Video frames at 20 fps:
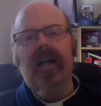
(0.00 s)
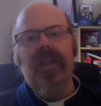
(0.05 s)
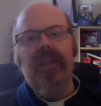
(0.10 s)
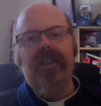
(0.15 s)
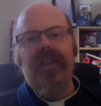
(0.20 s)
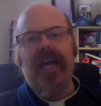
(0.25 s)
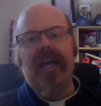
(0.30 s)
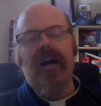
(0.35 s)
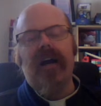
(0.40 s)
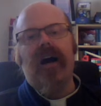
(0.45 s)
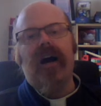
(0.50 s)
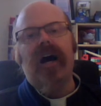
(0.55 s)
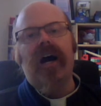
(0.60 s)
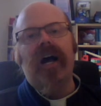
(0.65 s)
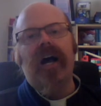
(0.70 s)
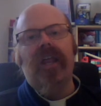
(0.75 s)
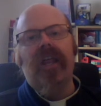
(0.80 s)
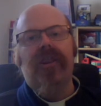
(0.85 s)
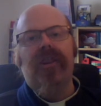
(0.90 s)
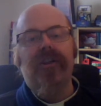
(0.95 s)
They are
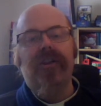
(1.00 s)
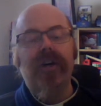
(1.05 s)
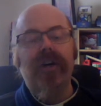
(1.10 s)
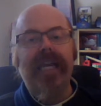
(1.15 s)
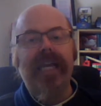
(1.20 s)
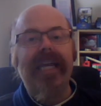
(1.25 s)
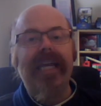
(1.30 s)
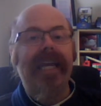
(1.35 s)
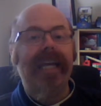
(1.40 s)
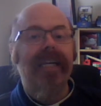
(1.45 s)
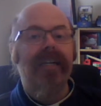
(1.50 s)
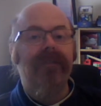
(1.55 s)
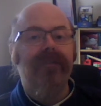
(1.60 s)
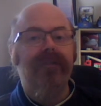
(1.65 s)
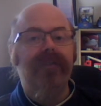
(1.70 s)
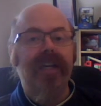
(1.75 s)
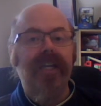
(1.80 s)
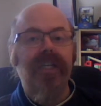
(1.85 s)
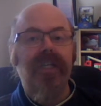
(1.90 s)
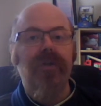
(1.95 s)
three
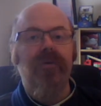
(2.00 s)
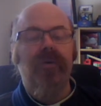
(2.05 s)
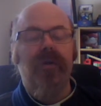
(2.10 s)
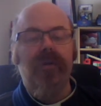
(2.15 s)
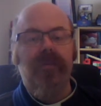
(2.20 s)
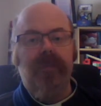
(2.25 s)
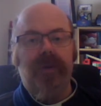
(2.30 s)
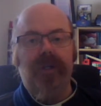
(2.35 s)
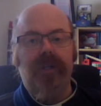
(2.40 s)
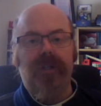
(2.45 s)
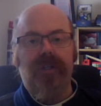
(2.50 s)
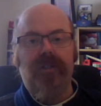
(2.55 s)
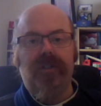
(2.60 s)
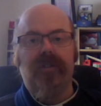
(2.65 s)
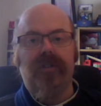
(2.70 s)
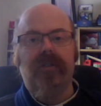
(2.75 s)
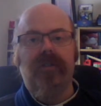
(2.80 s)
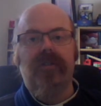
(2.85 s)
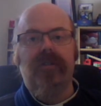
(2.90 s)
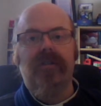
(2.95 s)
individual
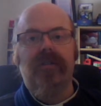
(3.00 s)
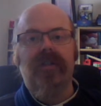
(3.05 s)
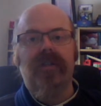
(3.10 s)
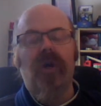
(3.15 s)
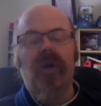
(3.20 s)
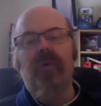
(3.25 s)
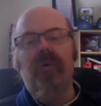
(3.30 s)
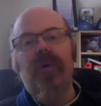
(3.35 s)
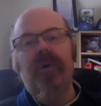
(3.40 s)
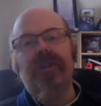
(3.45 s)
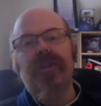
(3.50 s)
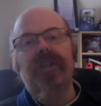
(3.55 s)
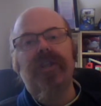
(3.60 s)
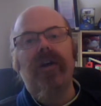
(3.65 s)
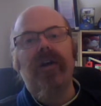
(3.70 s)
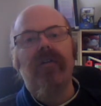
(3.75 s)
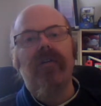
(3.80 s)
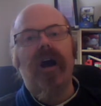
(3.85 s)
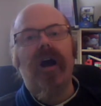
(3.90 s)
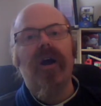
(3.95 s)
persons with
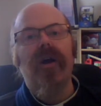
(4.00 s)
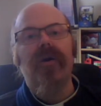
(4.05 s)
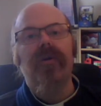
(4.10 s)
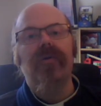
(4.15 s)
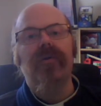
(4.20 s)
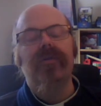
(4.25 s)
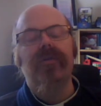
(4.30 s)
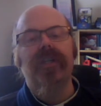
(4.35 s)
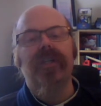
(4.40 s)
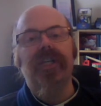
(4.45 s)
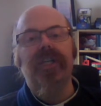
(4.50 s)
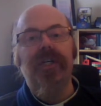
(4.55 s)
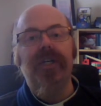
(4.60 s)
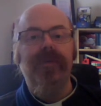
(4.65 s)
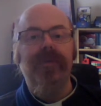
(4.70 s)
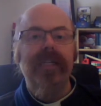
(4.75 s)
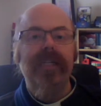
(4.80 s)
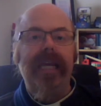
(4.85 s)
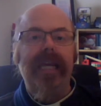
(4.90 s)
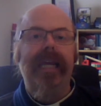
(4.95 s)
their own
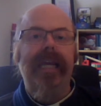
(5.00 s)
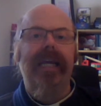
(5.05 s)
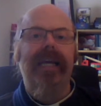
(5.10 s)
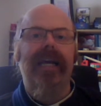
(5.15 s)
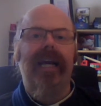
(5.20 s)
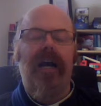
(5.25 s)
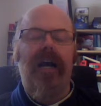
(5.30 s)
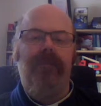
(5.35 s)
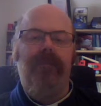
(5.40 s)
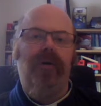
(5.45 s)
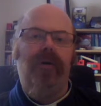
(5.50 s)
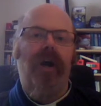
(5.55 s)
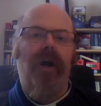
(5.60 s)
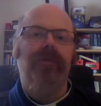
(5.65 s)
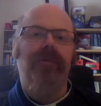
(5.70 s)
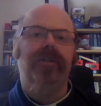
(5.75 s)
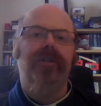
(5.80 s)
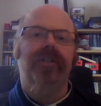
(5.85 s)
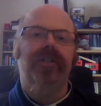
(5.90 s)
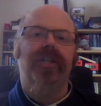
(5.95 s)
unique
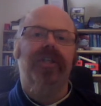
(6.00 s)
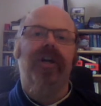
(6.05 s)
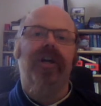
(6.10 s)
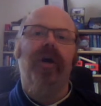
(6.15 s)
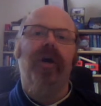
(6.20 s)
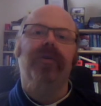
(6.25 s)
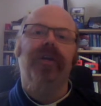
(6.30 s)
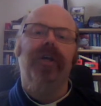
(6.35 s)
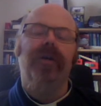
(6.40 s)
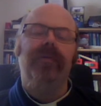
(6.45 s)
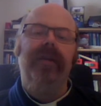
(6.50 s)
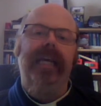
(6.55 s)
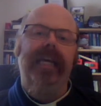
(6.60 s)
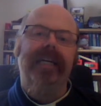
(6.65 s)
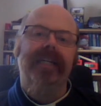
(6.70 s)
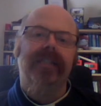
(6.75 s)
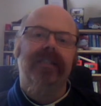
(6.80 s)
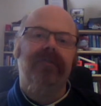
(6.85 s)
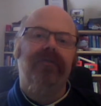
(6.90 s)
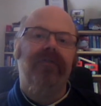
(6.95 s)
approach, their own
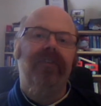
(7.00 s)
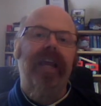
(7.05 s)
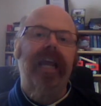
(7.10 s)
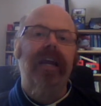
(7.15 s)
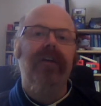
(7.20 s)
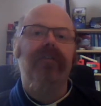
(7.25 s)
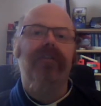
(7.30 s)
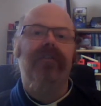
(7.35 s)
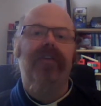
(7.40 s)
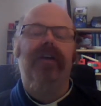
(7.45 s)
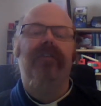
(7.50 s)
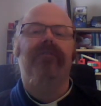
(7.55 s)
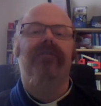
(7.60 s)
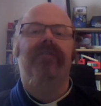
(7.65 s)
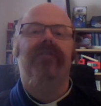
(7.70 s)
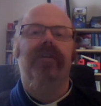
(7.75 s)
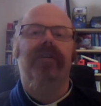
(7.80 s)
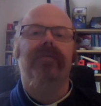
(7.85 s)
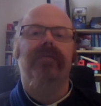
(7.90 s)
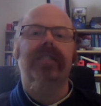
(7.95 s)
unique sphere of
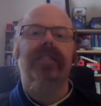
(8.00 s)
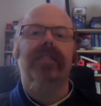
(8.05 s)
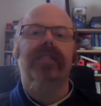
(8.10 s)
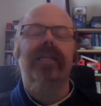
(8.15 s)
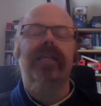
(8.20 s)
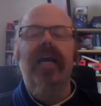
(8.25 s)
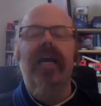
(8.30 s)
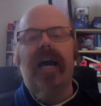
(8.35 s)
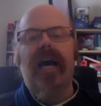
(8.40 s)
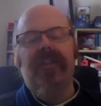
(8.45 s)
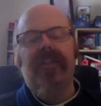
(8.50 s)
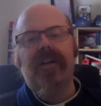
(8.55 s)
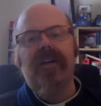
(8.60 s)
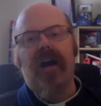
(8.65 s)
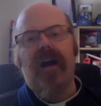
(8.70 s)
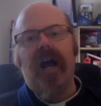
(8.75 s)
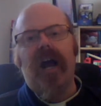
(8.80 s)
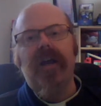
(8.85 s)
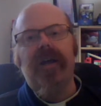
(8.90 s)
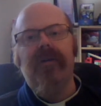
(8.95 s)
influence, and
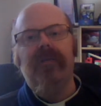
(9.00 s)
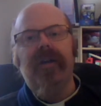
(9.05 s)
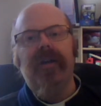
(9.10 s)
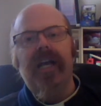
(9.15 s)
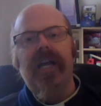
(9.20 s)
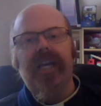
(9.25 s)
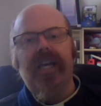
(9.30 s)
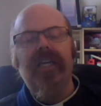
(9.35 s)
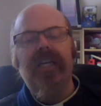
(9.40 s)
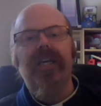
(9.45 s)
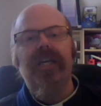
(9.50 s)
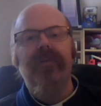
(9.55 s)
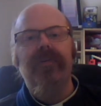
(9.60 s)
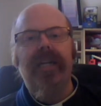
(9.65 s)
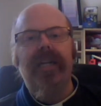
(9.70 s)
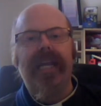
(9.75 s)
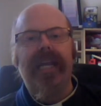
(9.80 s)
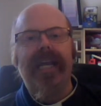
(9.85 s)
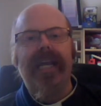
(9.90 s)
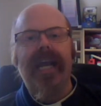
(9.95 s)
their own
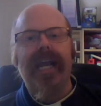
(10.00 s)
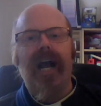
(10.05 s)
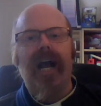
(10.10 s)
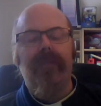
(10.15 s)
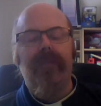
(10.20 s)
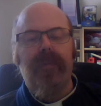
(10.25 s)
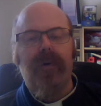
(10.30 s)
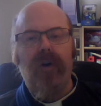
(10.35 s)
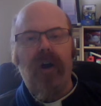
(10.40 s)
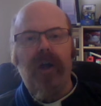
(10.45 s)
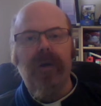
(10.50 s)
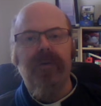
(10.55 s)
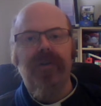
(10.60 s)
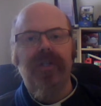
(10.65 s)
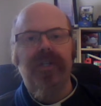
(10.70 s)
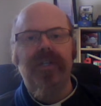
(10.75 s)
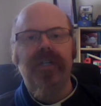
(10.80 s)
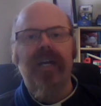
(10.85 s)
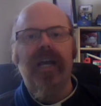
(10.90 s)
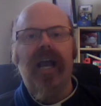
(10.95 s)
unique
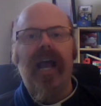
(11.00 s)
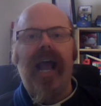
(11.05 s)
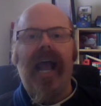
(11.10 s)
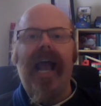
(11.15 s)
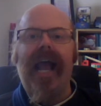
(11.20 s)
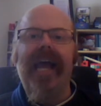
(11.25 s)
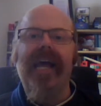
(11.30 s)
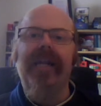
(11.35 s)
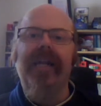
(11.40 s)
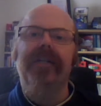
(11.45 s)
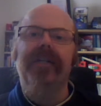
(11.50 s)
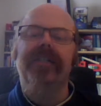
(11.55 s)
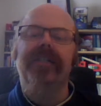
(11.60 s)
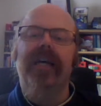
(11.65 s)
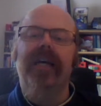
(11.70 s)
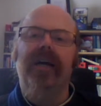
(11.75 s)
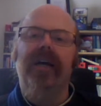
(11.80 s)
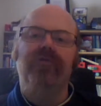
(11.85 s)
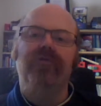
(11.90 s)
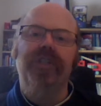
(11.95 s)
approach and
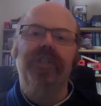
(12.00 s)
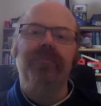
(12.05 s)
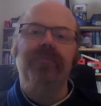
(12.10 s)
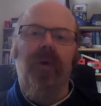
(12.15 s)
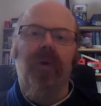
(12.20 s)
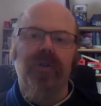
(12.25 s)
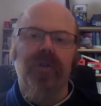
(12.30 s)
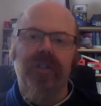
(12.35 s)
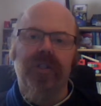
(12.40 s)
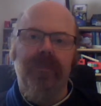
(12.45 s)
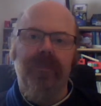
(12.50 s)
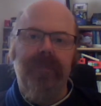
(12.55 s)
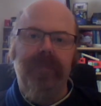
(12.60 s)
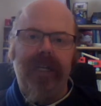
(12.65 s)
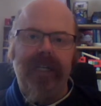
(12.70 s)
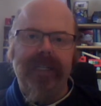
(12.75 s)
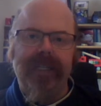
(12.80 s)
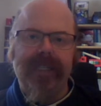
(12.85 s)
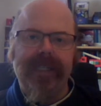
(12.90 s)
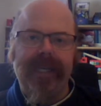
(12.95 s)

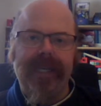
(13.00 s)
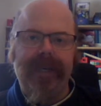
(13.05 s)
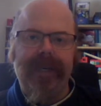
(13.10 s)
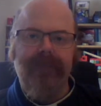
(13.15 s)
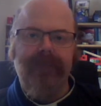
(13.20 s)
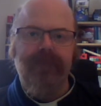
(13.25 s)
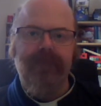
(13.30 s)
responsibility.